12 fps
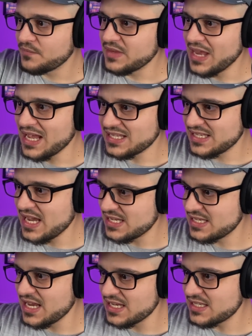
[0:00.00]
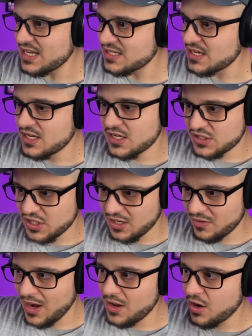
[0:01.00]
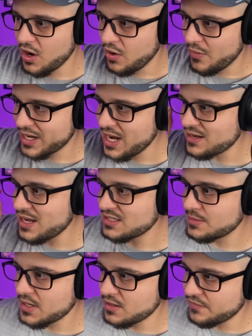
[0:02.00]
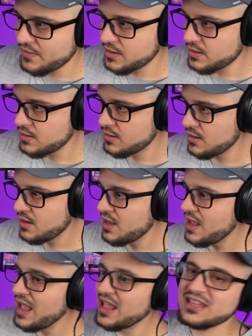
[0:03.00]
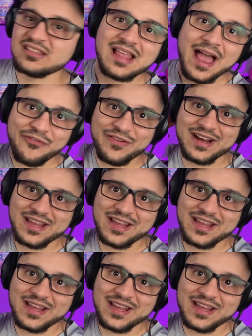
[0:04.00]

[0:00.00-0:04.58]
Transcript: Yes. Turn around, recognize the motherfucker. And he's laughing